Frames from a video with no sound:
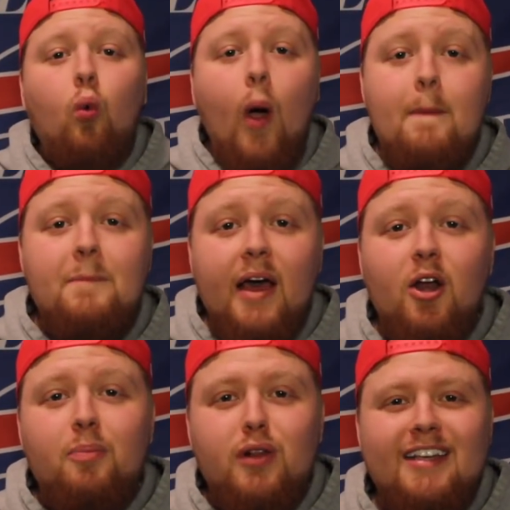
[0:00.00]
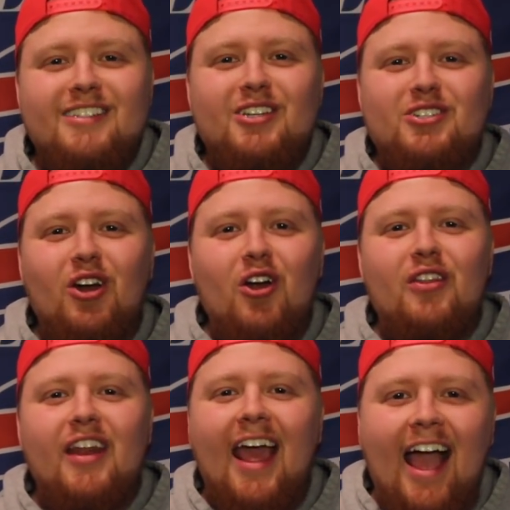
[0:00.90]
what better place to start
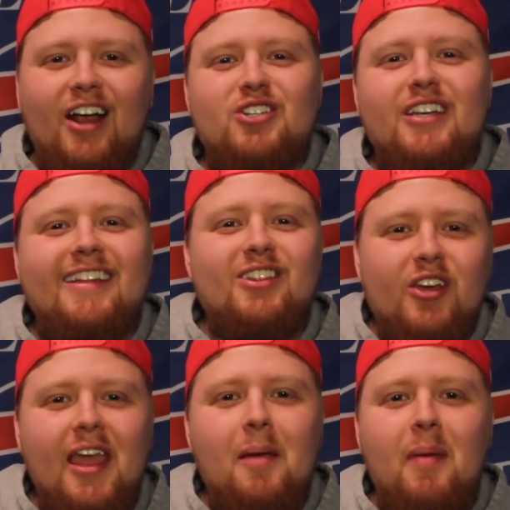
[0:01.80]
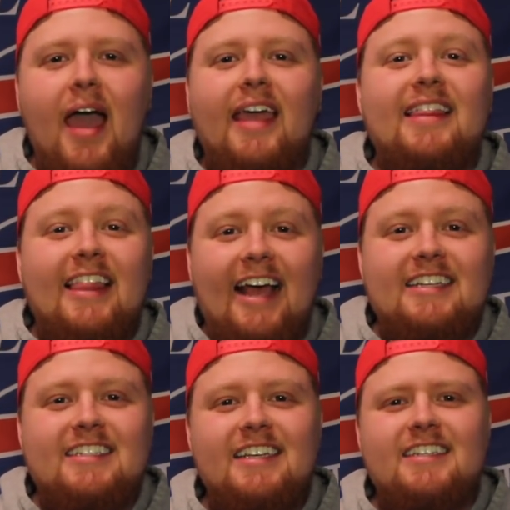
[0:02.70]
than actually looking back at
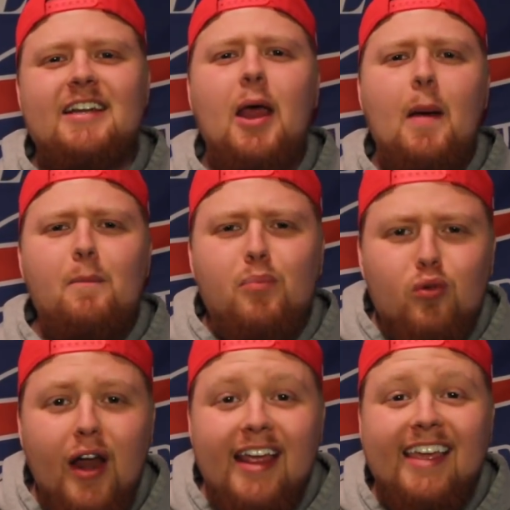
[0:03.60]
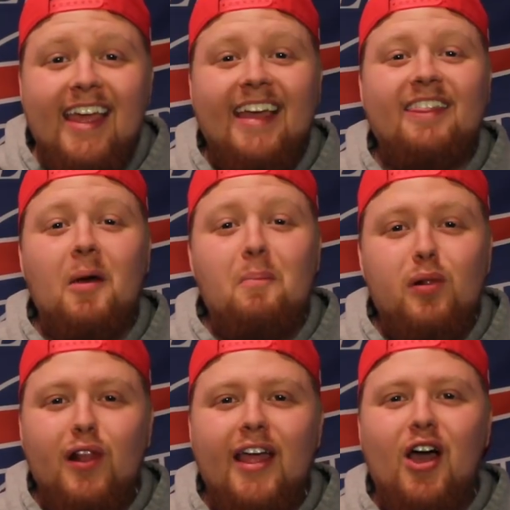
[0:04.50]
last season, breaking the
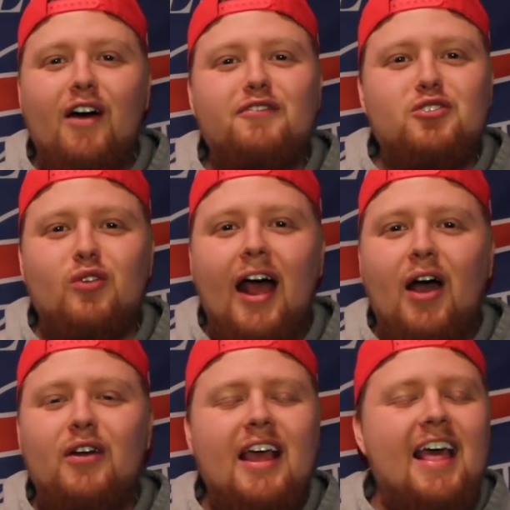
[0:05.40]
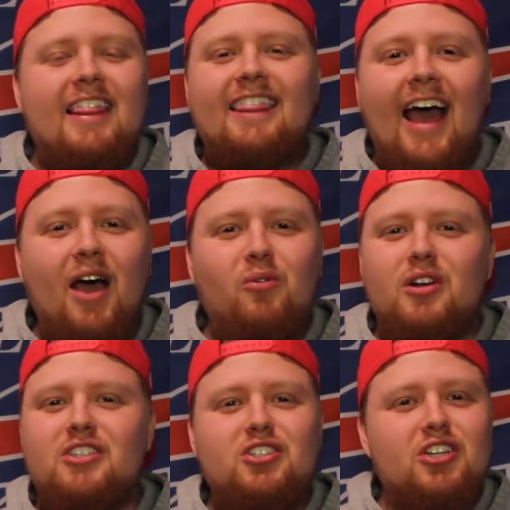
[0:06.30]
playoff drought? That
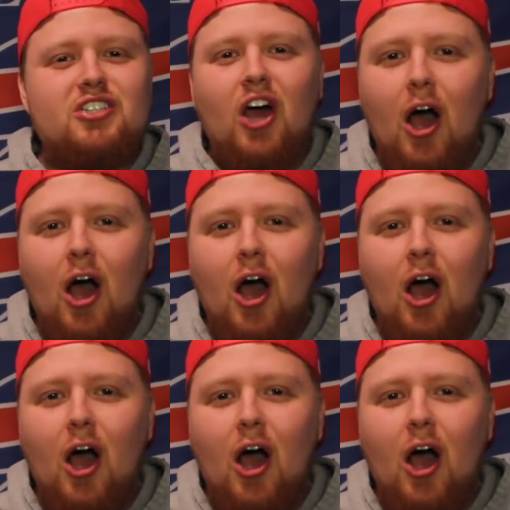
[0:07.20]
was just